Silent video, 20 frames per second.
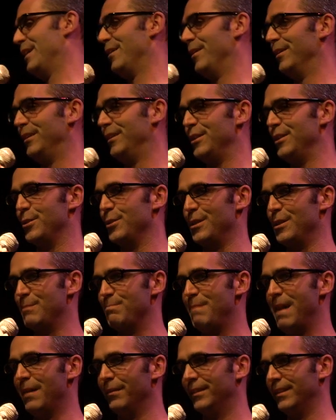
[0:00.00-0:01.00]
an art teacher
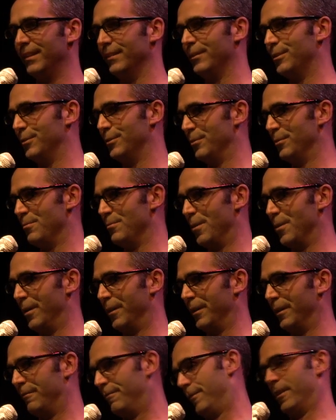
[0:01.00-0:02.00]
is mounting student
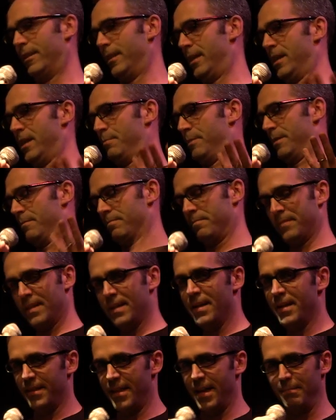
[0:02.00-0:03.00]
work. And for the layman,
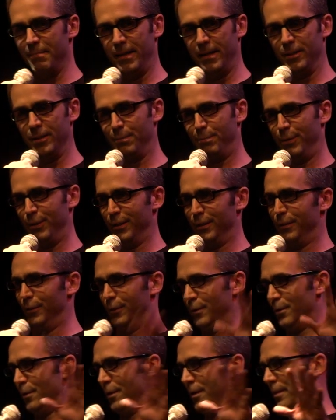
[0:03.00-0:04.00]
that means putting
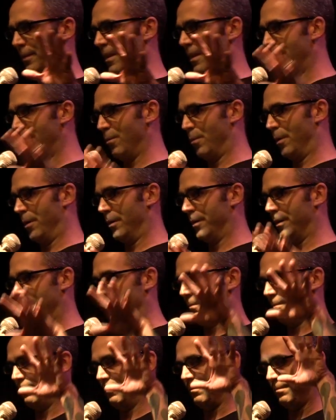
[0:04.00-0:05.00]
glue on their work
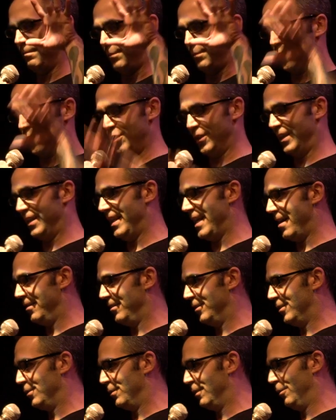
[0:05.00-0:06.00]
and pushing it down
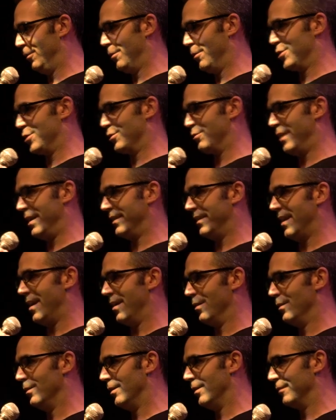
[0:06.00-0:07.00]
into a larger
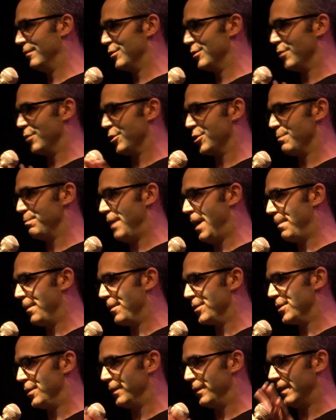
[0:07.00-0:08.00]
rectangle of construction
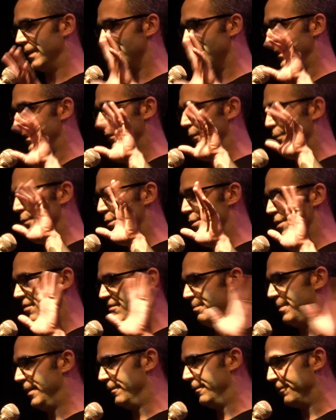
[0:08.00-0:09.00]
paper so it gives the illusion
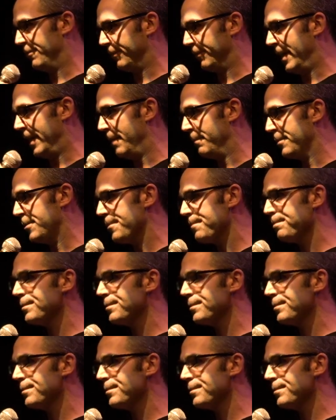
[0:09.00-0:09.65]
of being framed